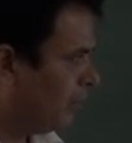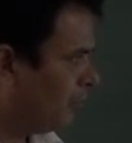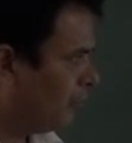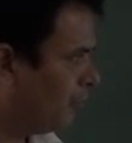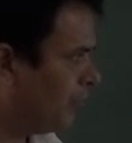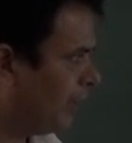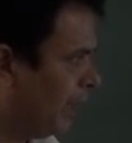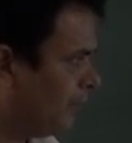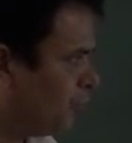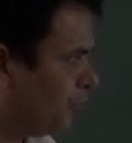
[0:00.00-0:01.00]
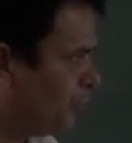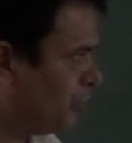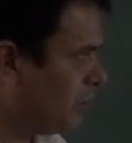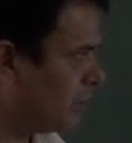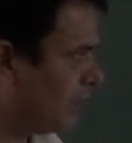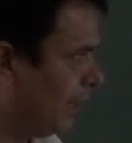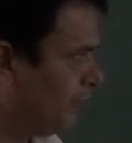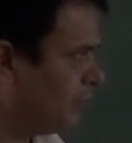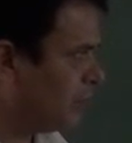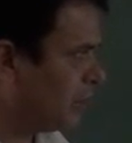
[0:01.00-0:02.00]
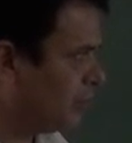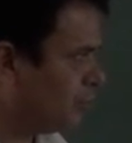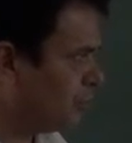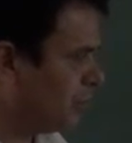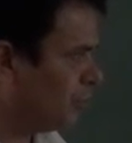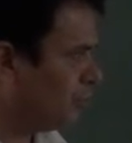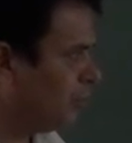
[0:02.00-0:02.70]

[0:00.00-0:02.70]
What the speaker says: we have to put this F is equal to 0,